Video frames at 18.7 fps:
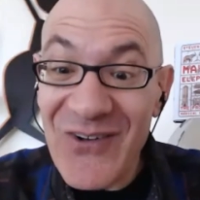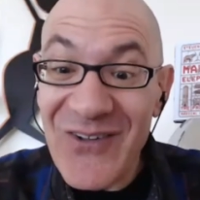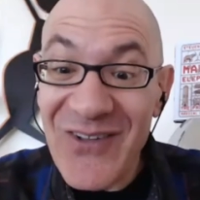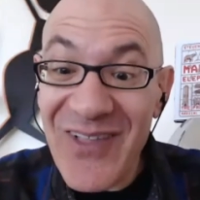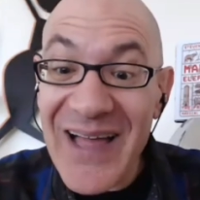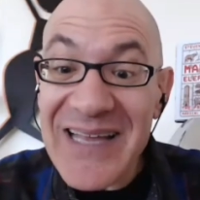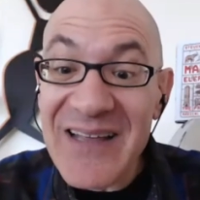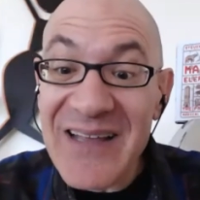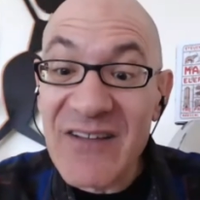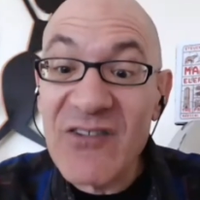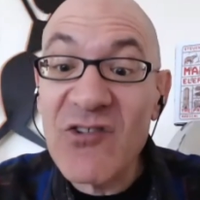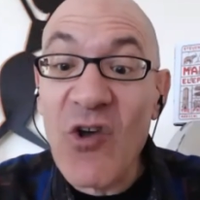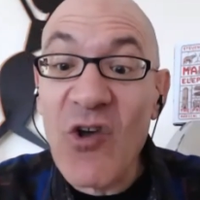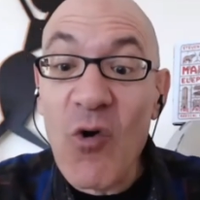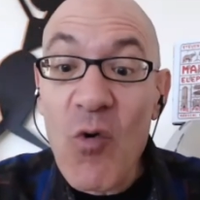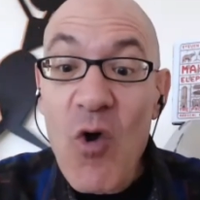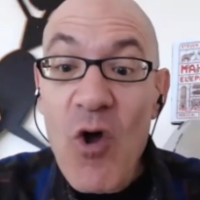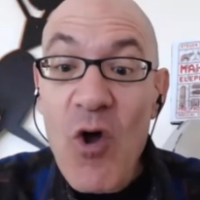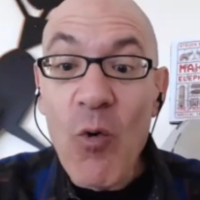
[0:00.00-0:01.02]
Like,
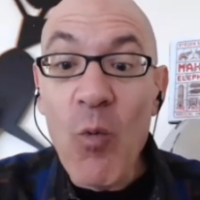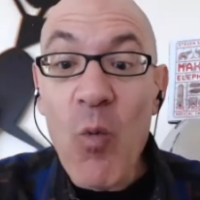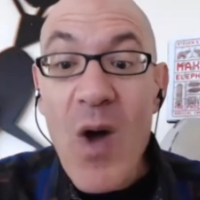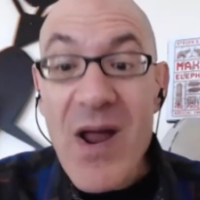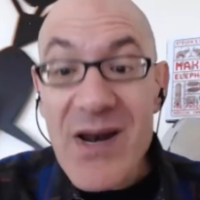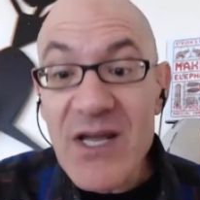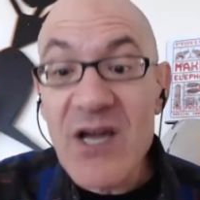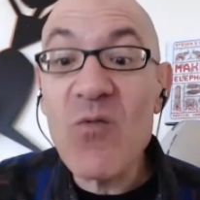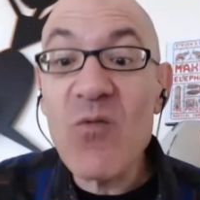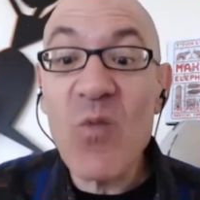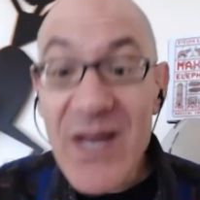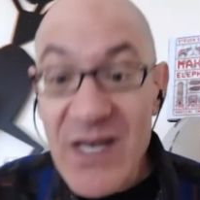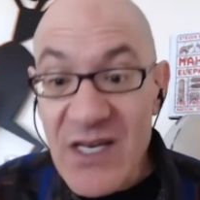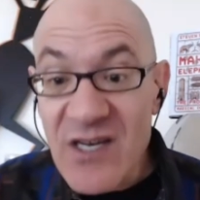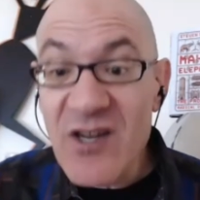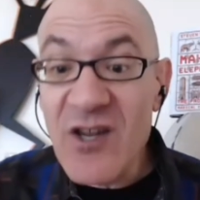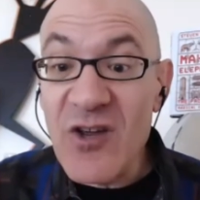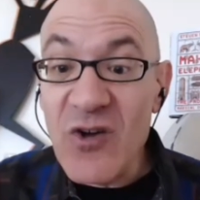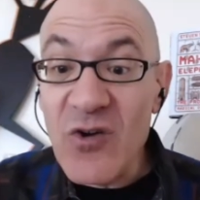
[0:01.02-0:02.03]
so what can we
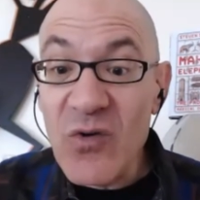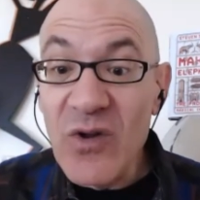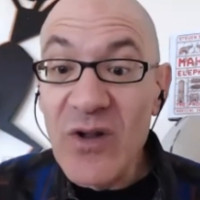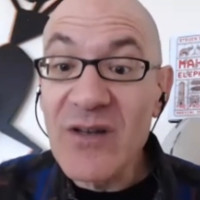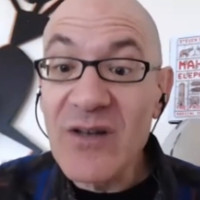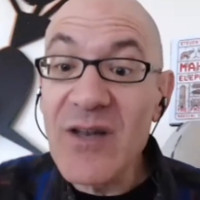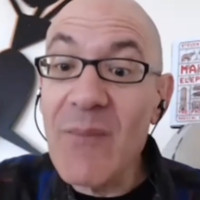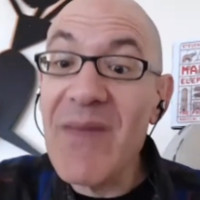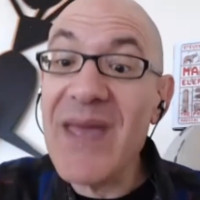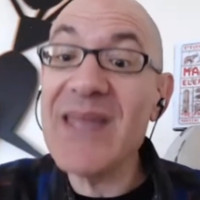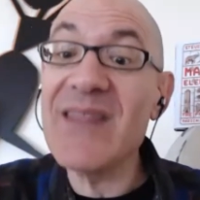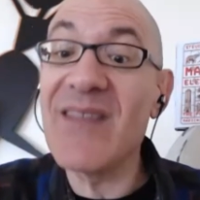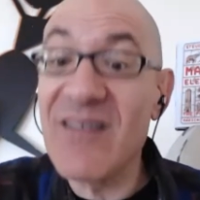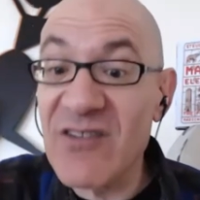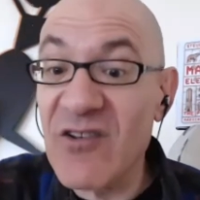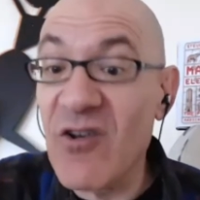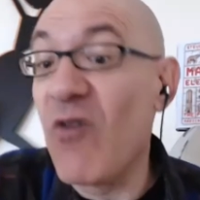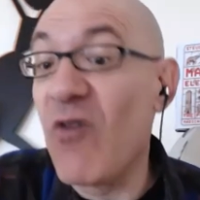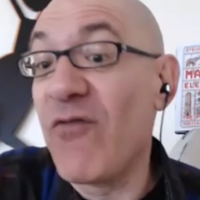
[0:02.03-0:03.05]
do to make this
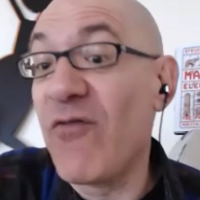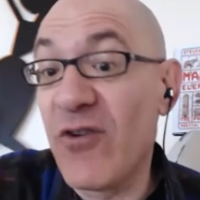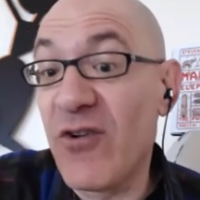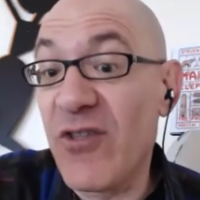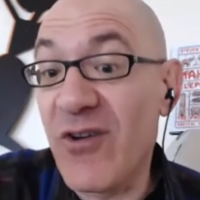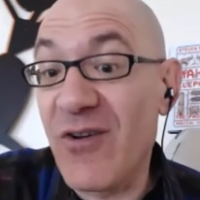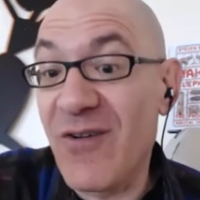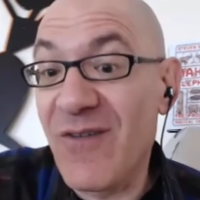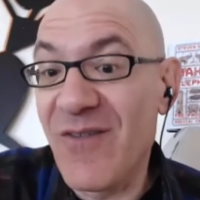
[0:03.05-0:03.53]
go further?